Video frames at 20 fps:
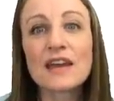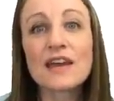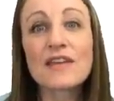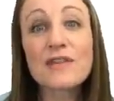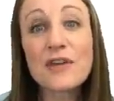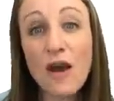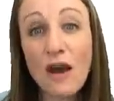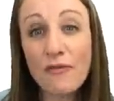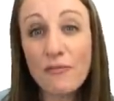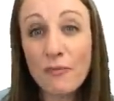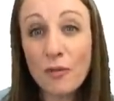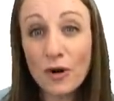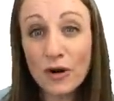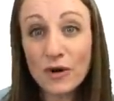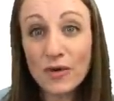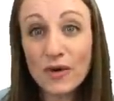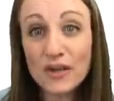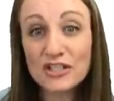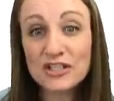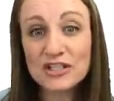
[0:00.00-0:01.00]
If you have more
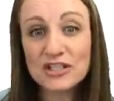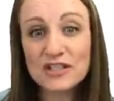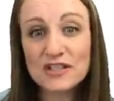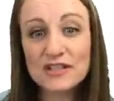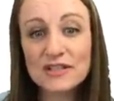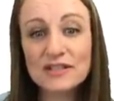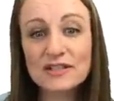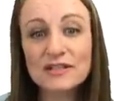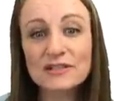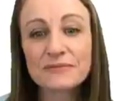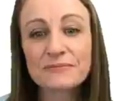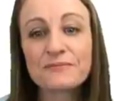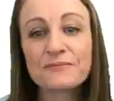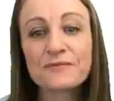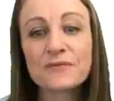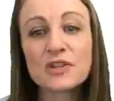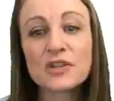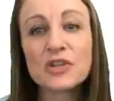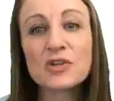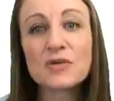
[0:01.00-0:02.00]
questions,
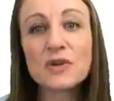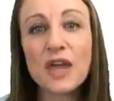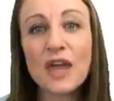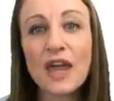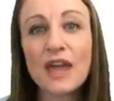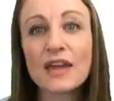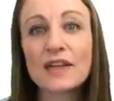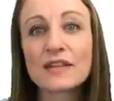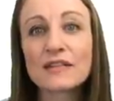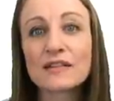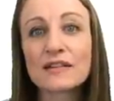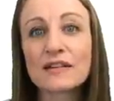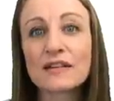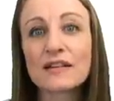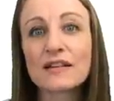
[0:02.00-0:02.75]
you can